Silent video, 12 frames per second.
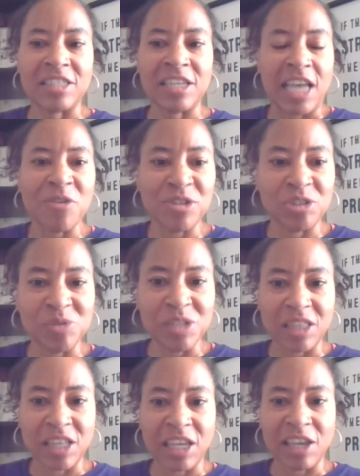It's how
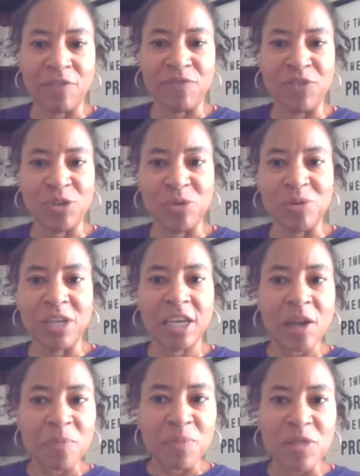you do anything. If
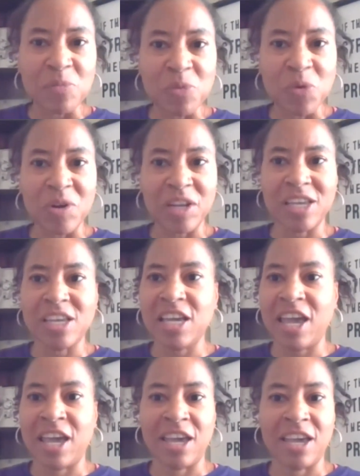you get up in the
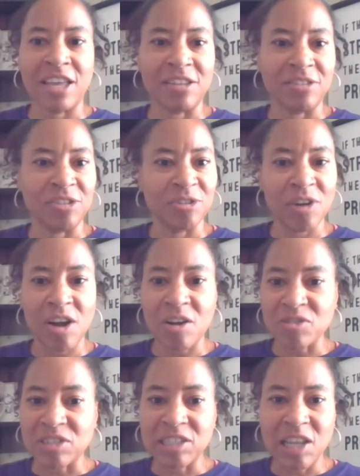morning and you're
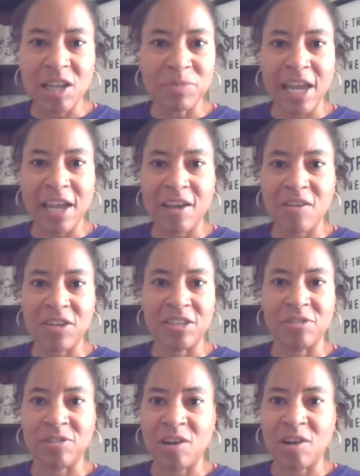all slumped down
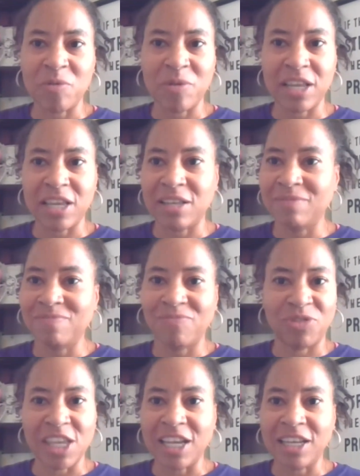and you're already
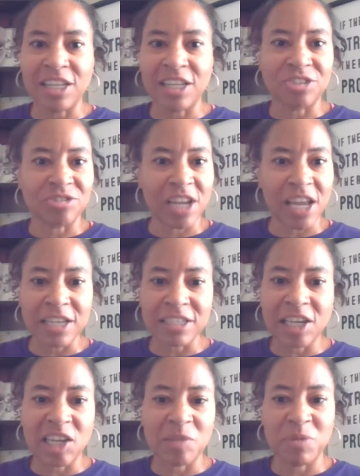thinking that your day
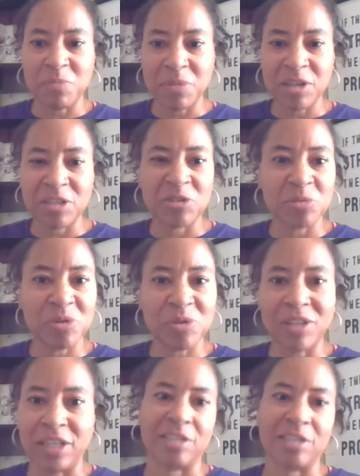is going to be
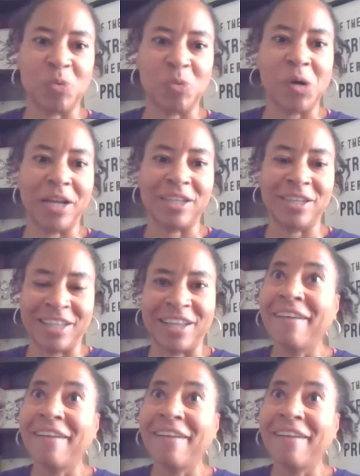miserable, then guess what?